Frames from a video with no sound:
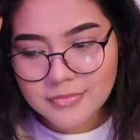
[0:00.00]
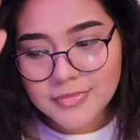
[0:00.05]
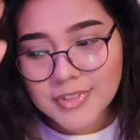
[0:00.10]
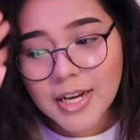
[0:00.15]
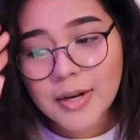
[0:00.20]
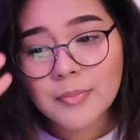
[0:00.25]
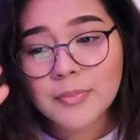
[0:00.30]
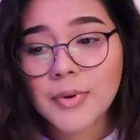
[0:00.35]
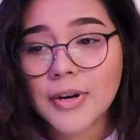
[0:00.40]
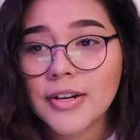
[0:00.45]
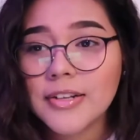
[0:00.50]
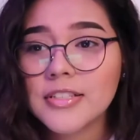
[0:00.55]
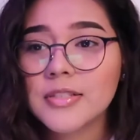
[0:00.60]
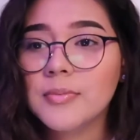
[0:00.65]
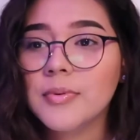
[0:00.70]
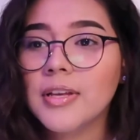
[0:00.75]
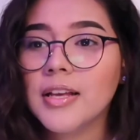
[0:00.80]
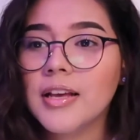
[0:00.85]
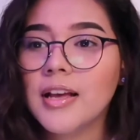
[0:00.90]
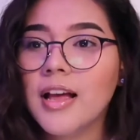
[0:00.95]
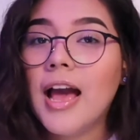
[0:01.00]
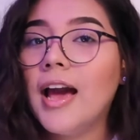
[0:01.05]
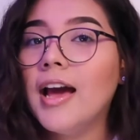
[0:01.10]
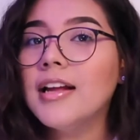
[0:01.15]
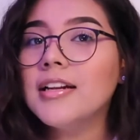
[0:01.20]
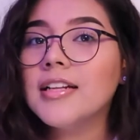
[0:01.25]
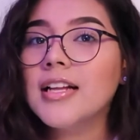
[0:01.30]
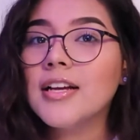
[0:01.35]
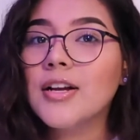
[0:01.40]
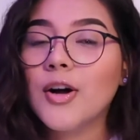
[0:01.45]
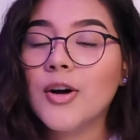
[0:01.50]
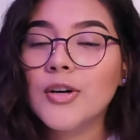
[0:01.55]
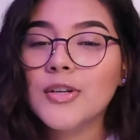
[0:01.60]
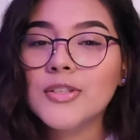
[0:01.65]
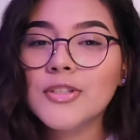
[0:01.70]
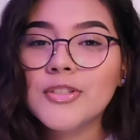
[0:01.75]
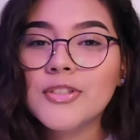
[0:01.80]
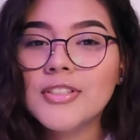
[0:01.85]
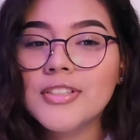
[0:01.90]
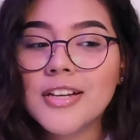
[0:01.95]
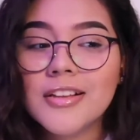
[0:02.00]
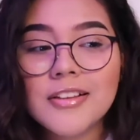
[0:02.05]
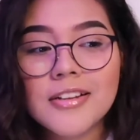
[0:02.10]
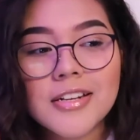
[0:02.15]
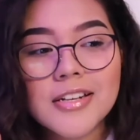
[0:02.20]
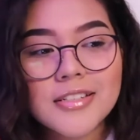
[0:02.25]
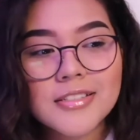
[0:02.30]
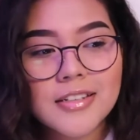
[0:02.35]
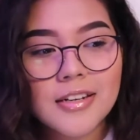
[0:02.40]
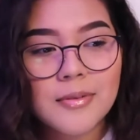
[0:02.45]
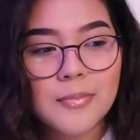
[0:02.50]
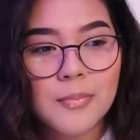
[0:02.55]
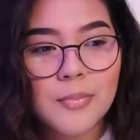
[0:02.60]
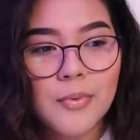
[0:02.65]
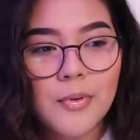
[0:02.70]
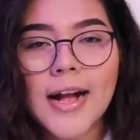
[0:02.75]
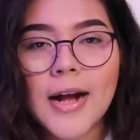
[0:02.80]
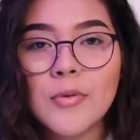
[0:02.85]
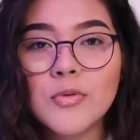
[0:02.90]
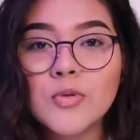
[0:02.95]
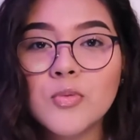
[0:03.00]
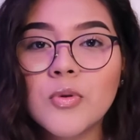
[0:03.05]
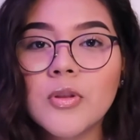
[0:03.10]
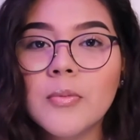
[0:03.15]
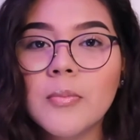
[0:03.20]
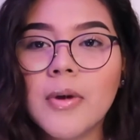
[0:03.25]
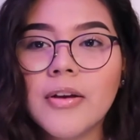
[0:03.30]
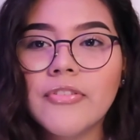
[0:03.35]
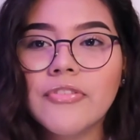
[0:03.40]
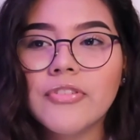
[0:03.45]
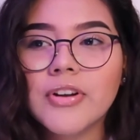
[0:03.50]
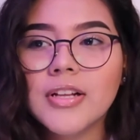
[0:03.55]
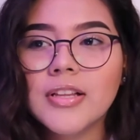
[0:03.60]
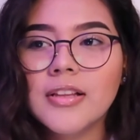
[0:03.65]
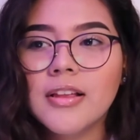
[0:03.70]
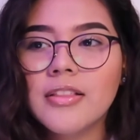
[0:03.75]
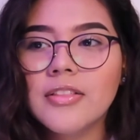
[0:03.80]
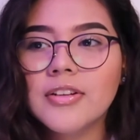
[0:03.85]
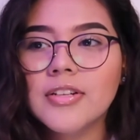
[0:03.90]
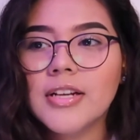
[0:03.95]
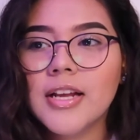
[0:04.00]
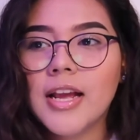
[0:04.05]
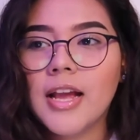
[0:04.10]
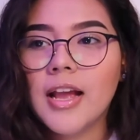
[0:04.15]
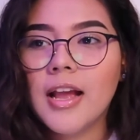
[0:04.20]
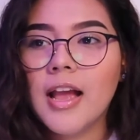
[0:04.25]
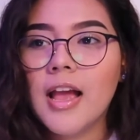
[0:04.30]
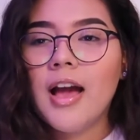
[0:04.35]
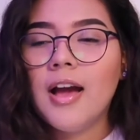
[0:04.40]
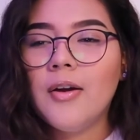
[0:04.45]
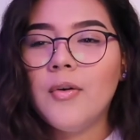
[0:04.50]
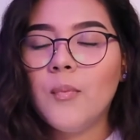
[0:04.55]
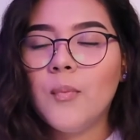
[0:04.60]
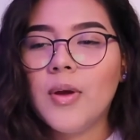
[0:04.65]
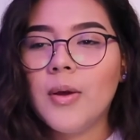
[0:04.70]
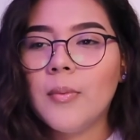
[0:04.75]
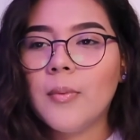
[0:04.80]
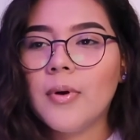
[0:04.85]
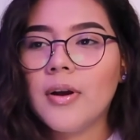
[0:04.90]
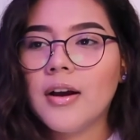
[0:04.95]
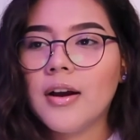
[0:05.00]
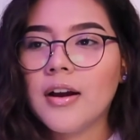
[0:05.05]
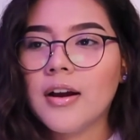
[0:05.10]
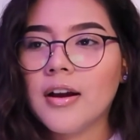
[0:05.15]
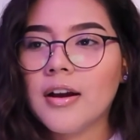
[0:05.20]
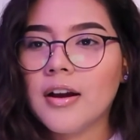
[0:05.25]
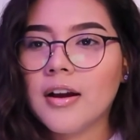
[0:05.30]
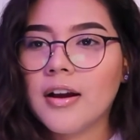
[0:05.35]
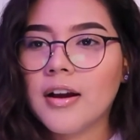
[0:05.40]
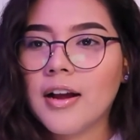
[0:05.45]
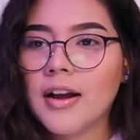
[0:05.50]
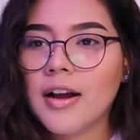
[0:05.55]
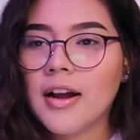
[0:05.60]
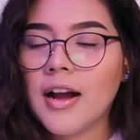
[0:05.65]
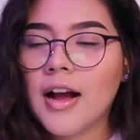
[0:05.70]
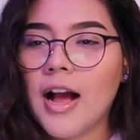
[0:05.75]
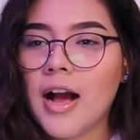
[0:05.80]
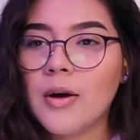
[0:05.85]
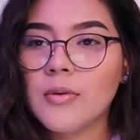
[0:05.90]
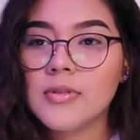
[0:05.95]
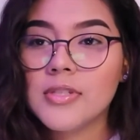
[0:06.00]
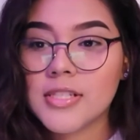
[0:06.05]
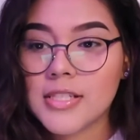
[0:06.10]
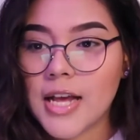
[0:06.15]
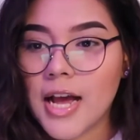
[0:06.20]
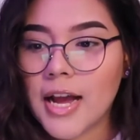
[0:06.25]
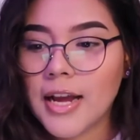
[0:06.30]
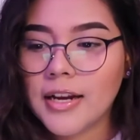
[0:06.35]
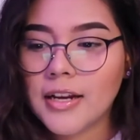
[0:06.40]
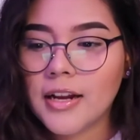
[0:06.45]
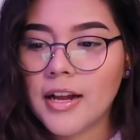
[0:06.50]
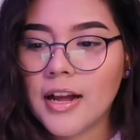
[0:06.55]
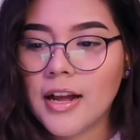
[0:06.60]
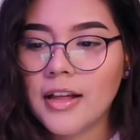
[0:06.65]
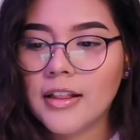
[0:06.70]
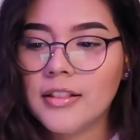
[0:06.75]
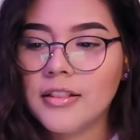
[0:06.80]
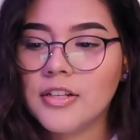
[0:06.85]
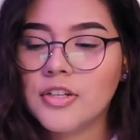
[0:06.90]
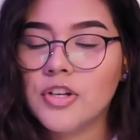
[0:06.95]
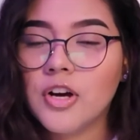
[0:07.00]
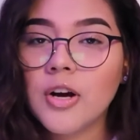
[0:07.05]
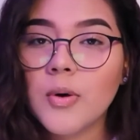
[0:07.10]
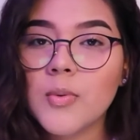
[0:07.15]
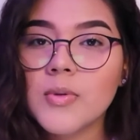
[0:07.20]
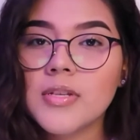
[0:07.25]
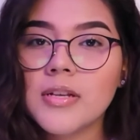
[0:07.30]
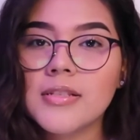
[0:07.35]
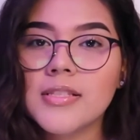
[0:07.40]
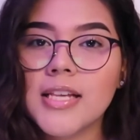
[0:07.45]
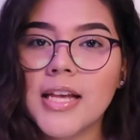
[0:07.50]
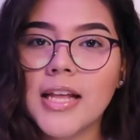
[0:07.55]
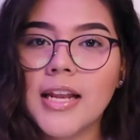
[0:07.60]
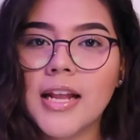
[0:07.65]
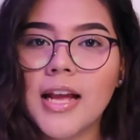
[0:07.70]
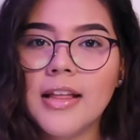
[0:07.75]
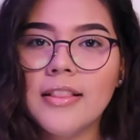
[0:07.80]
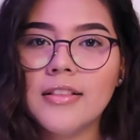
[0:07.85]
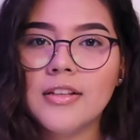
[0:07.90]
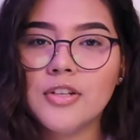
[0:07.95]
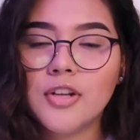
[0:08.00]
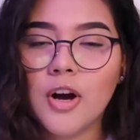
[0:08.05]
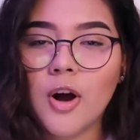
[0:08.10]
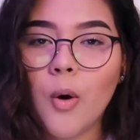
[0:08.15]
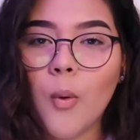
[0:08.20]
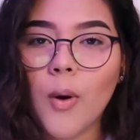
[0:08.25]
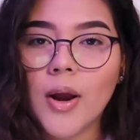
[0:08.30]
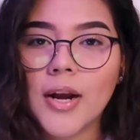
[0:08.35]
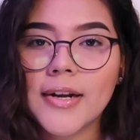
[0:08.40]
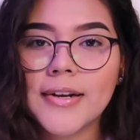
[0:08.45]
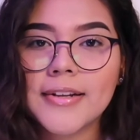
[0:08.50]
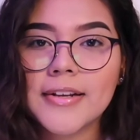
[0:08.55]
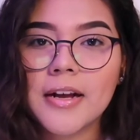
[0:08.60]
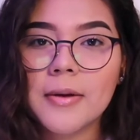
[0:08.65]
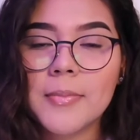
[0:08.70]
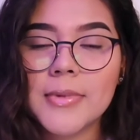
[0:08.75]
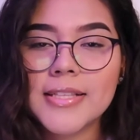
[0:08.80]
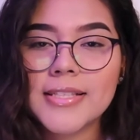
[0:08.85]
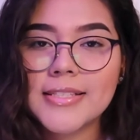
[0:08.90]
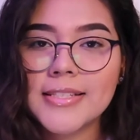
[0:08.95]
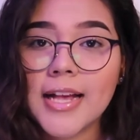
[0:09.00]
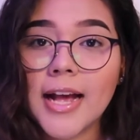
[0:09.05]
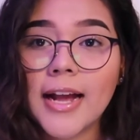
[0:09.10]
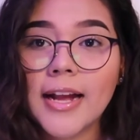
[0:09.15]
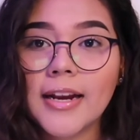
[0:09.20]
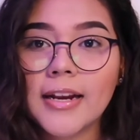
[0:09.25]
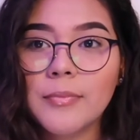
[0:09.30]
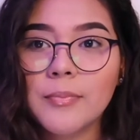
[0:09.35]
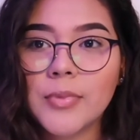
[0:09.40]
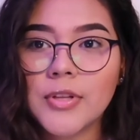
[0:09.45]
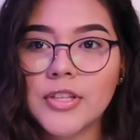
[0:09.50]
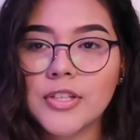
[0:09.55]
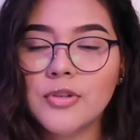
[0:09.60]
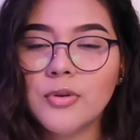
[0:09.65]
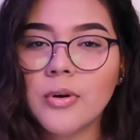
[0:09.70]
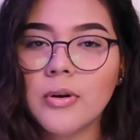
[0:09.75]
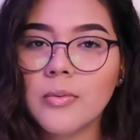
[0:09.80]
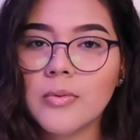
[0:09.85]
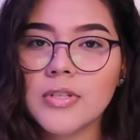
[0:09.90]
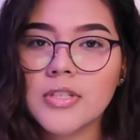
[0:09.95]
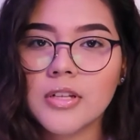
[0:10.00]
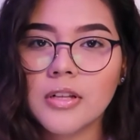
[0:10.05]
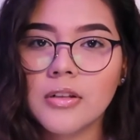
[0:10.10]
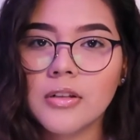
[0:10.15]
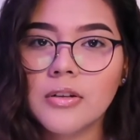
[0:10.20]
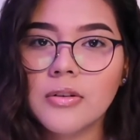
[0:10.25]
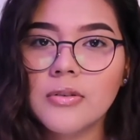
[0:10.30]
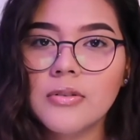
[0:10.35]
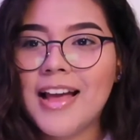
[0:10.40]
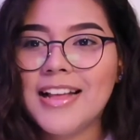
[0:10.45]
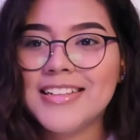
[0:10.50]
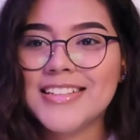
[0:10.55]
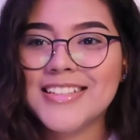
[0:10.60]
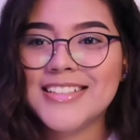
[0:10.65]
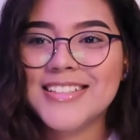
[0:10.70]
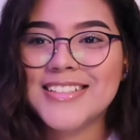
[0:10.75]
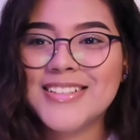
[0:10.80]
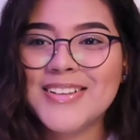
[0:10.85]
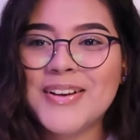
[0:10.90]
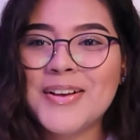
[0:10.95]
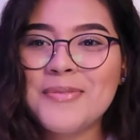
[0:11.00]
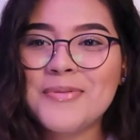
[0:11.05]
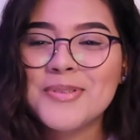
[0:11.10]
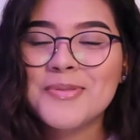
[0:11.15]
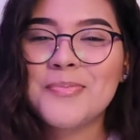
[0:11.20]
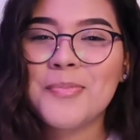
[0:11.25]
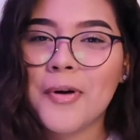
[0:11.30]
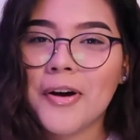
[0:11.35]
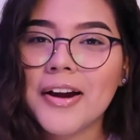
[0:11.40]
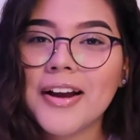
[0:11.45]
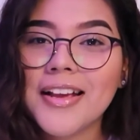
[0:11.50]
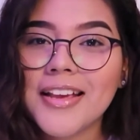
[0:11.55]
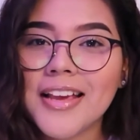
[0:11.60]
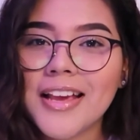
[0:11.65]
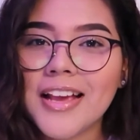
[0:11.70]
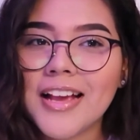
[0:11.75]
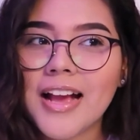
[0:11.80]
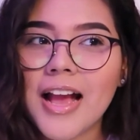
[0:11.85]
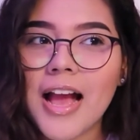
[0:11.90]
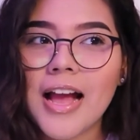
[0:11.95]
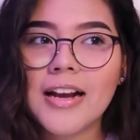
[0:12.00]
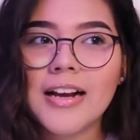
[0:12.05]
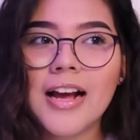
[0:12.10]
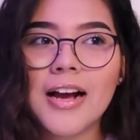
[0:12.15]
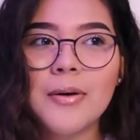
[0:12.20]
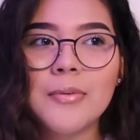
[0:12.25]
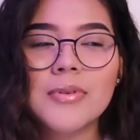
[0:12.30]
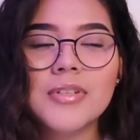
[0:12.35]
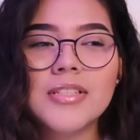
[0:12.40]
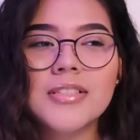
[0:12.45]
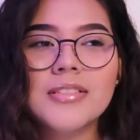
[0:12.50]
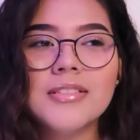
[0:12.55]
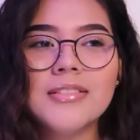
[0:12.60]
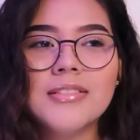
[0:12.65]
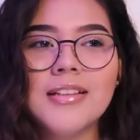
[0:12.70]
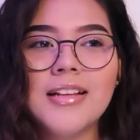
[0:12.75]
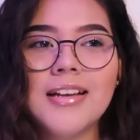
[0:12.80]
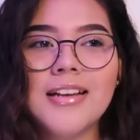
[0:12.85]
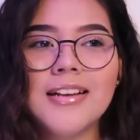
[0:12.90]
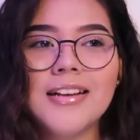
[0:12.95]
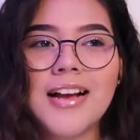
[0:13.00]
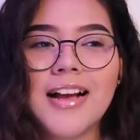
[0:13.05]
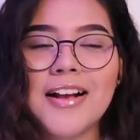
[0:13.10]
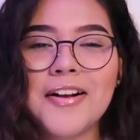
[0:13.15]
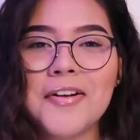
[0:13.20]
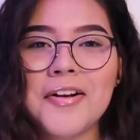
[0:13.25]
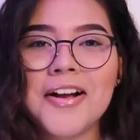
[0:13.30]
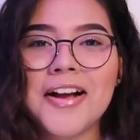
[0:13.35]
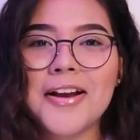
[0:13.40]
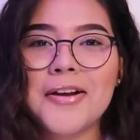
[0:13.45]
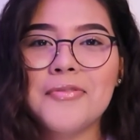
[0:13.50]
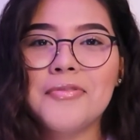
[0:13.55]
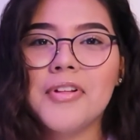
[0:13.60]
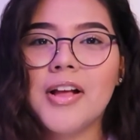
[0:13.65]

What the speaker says: That bugs me. And like also another example, I was with my friend the other day and we were outside and the dog was outside and the dog wanted to come inside but the door was closed, and so he was barking and I was like, I got kind of